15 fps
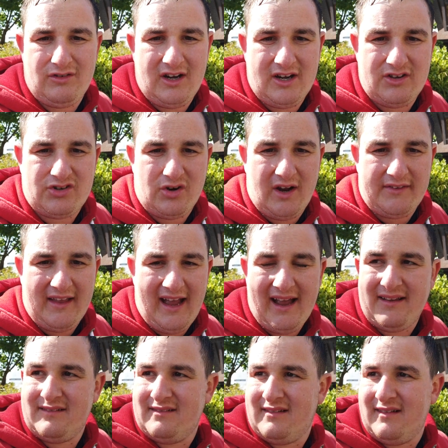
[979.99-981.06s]
Really enjoyed
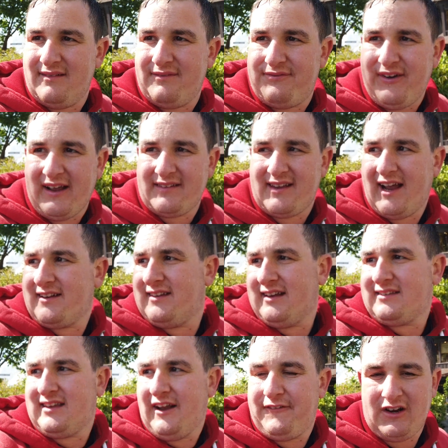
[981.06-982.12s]
that.
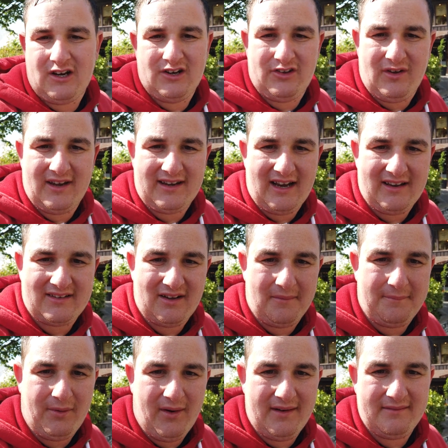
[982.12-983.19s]
Fantastic. Definitely going to do it again at
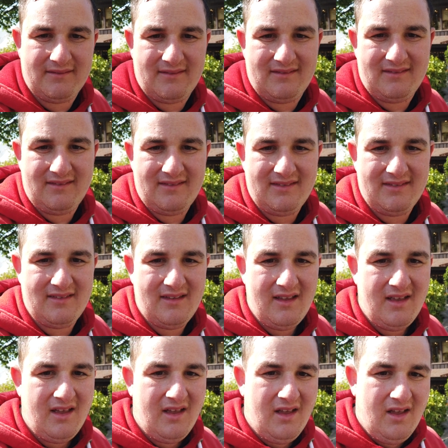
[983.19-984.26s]
some point.
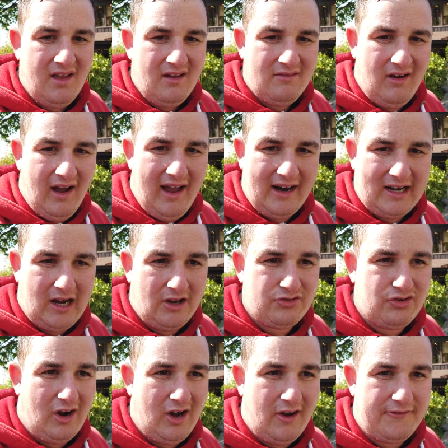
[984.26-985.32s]
But I'm going to go
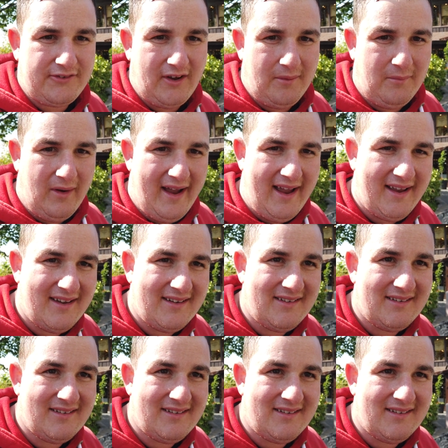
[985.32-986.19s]
and dry off somewhere.